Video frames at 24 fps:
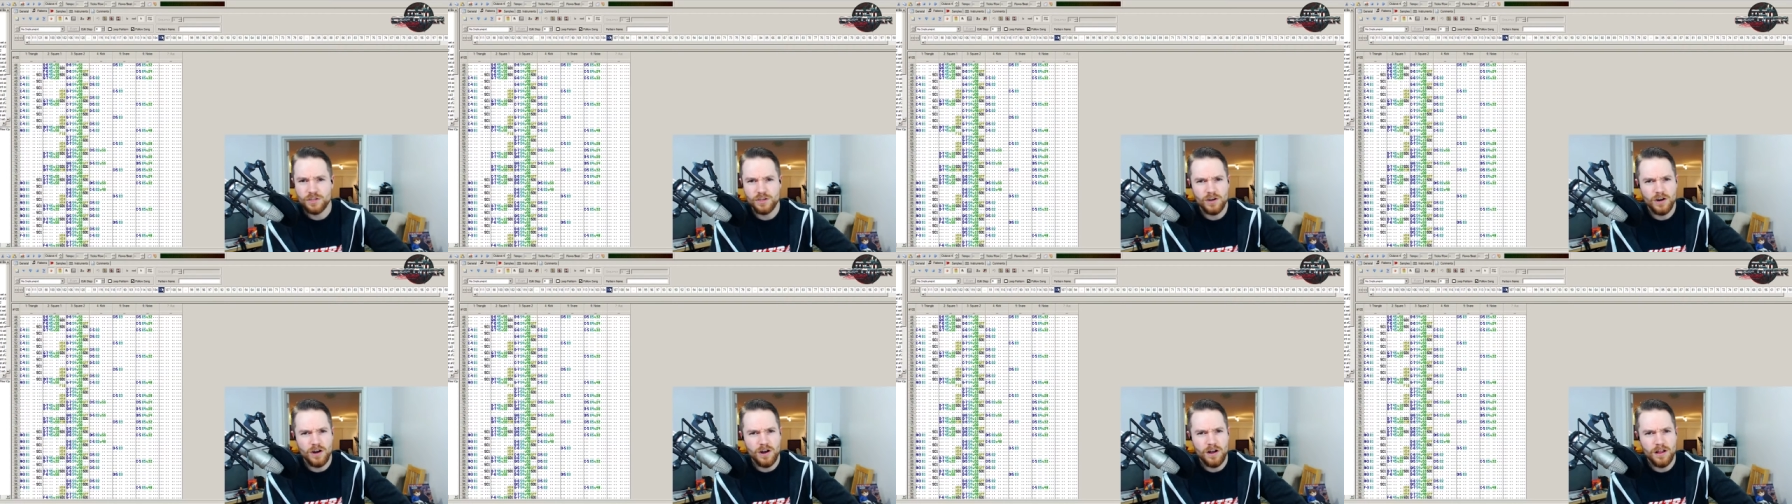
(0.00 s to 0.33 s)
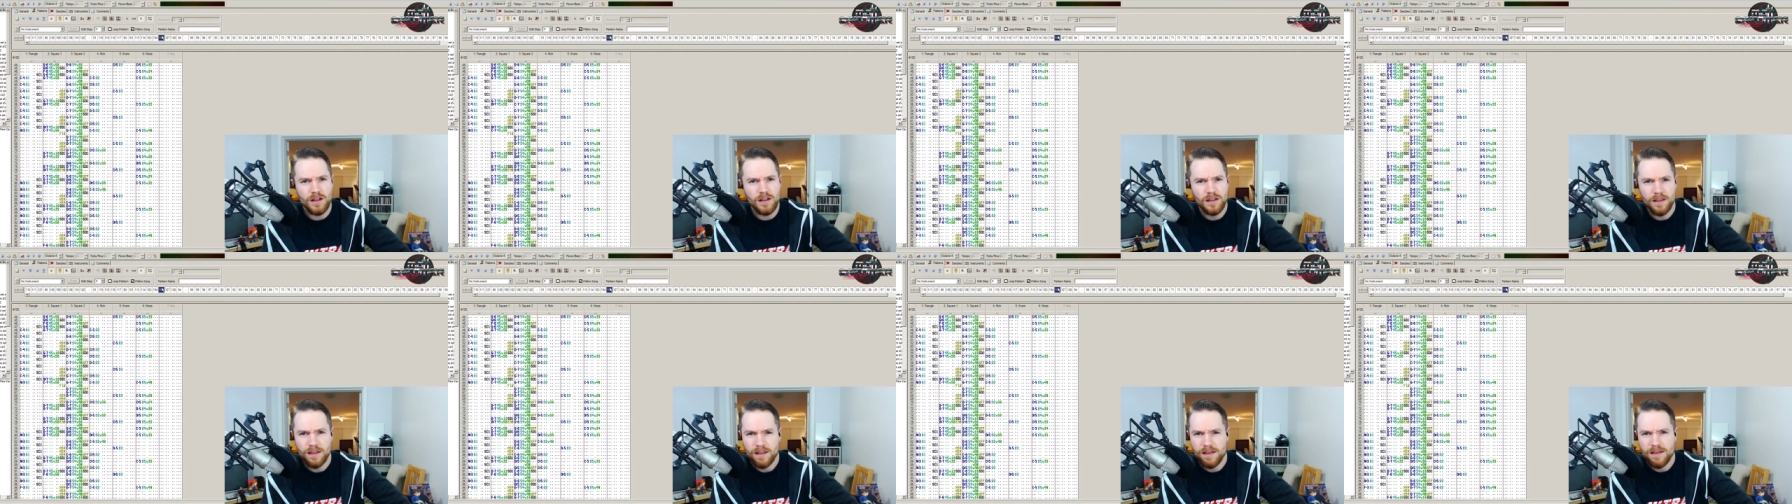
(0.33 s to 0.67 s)

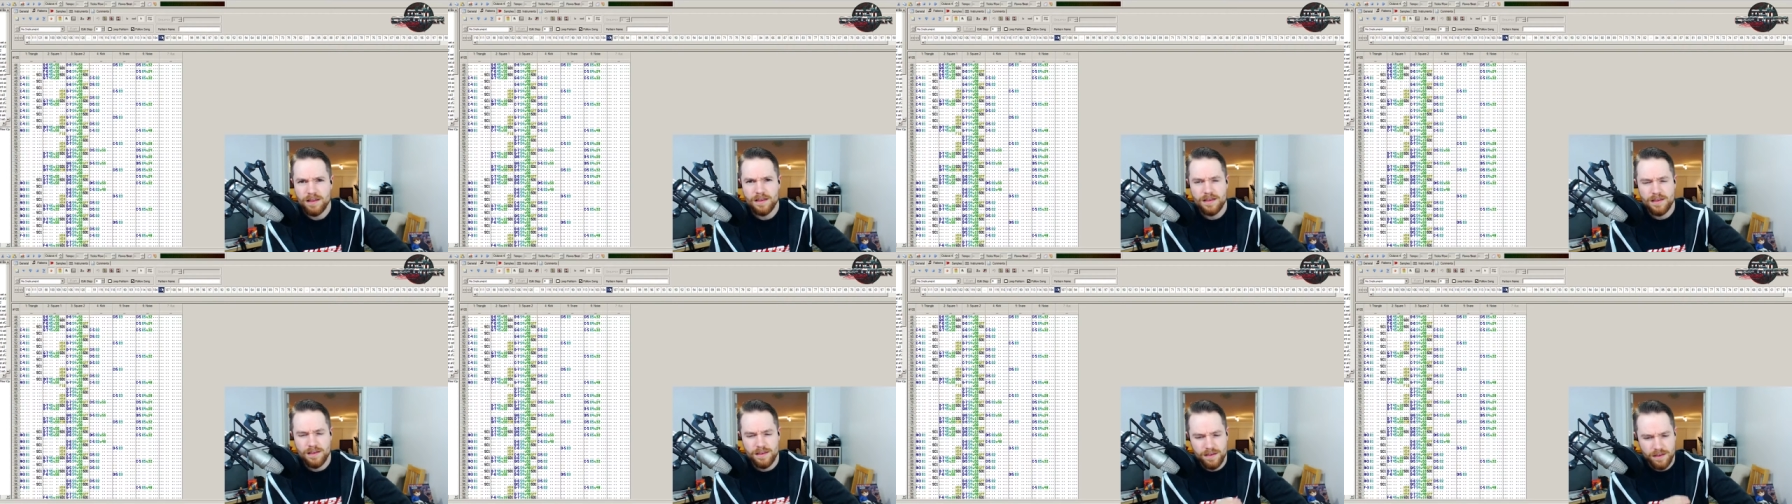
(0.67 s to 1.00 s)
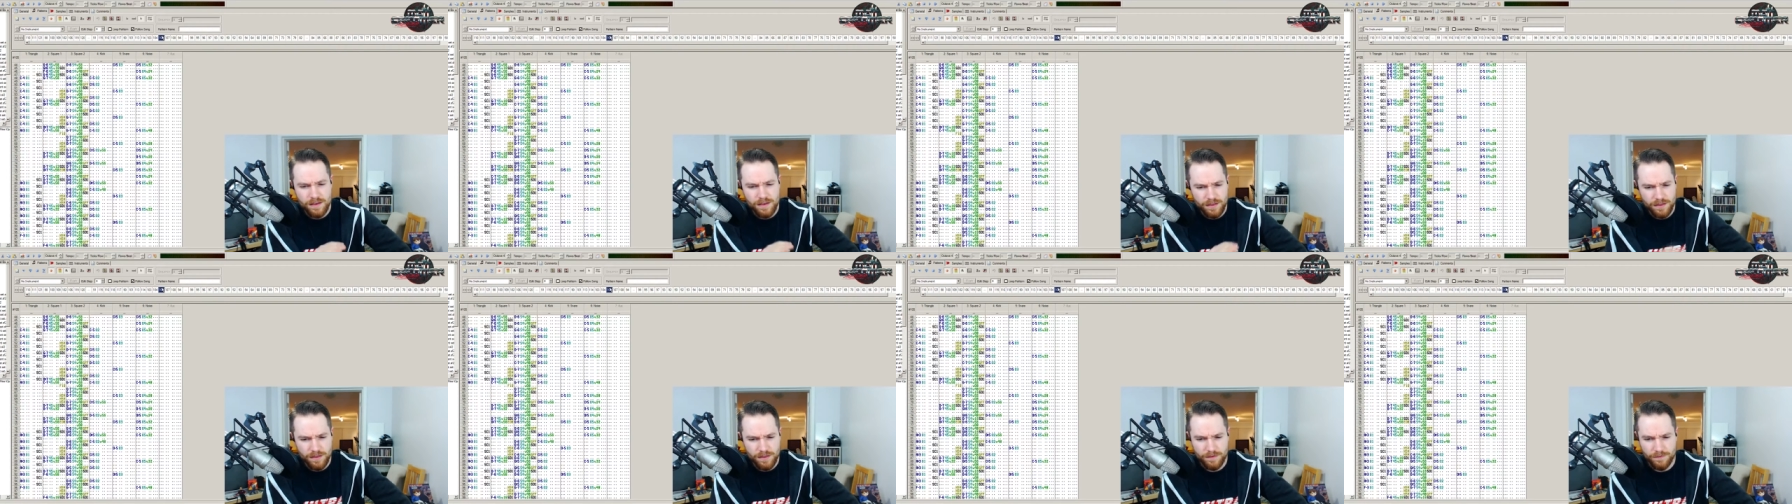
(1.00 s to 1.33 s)
call
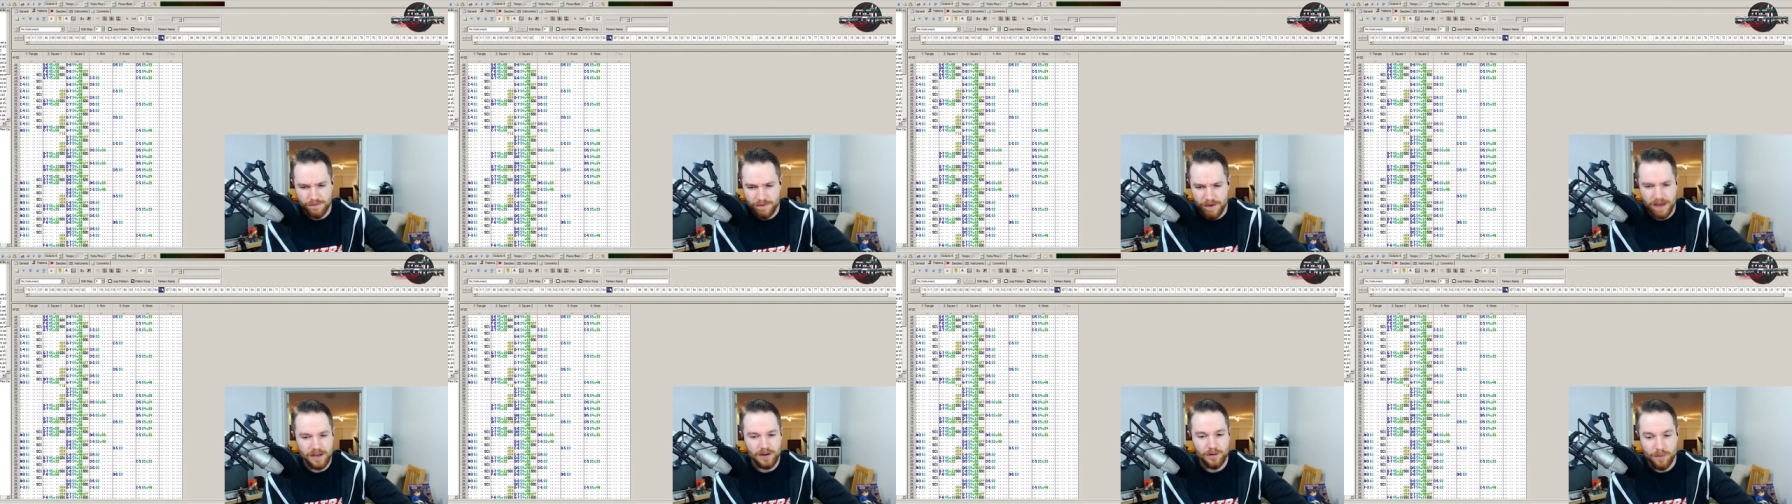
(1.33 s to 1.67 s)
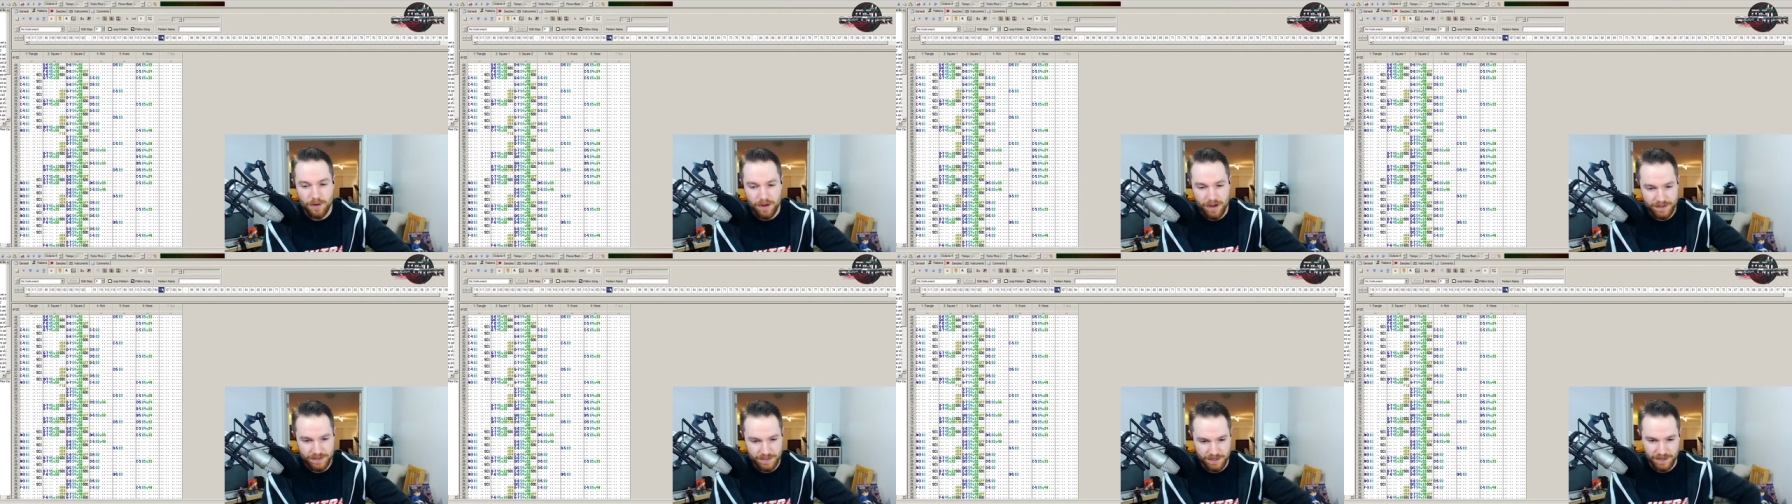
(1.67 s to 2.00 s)
the final
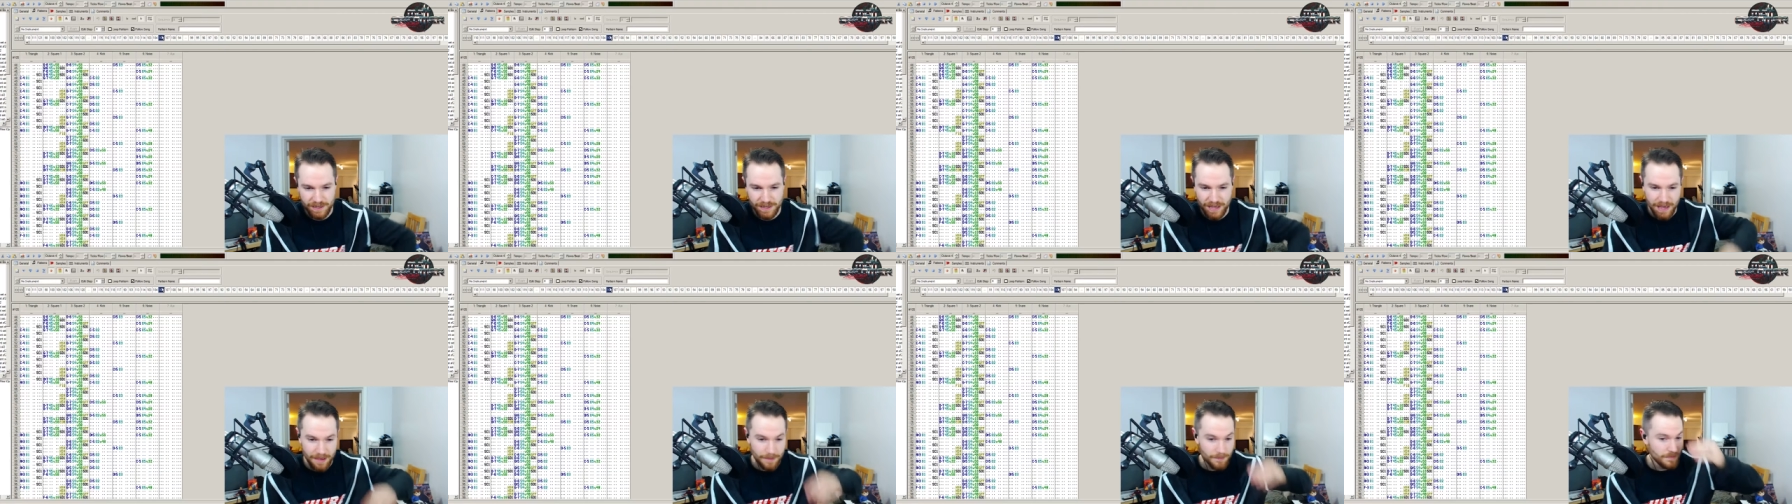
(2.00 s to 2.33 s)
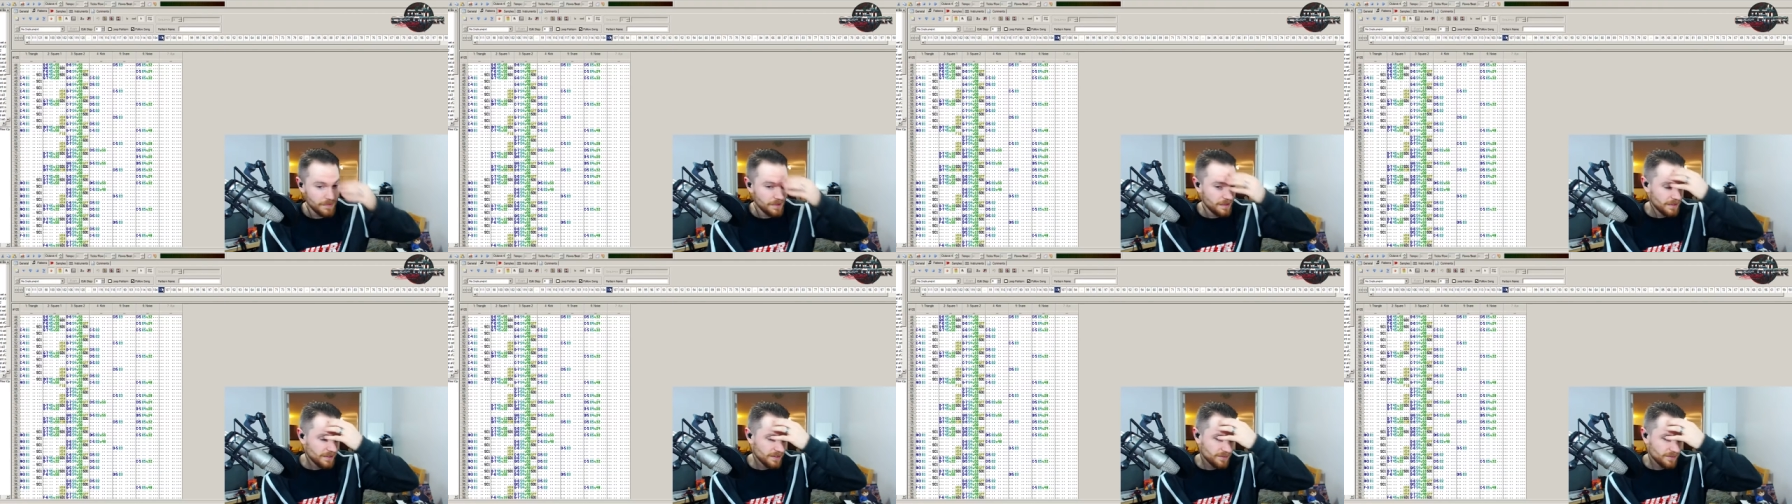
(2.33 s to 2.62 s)
boss in the game?